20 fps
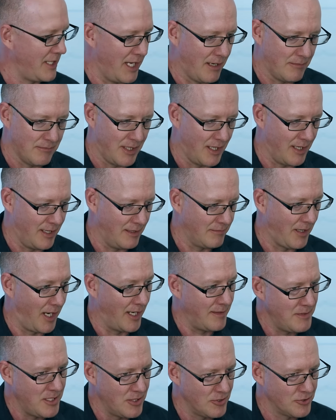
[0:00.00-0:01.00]
Yep.
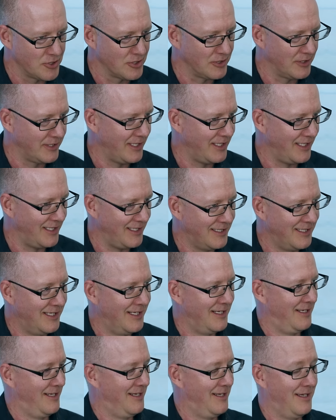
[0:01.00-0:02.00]
I'm usually
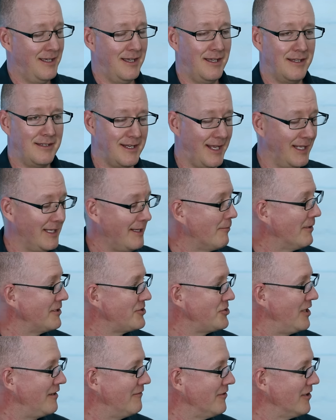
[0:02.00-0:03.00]
daily wet
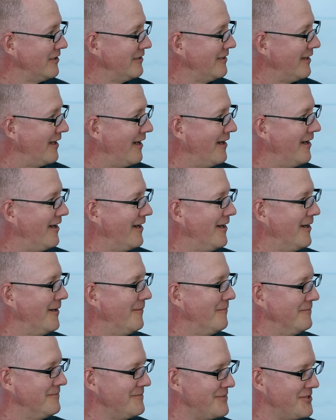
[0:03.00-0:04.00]
shaver,
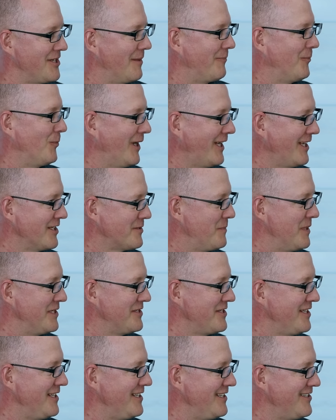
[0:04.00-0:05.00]
except when it gets
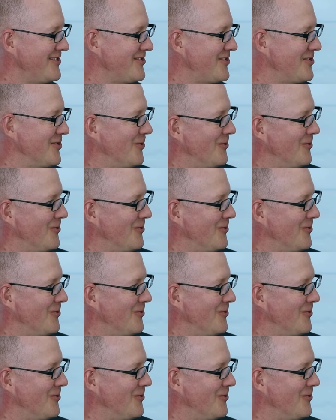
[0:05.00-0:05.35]
busy, so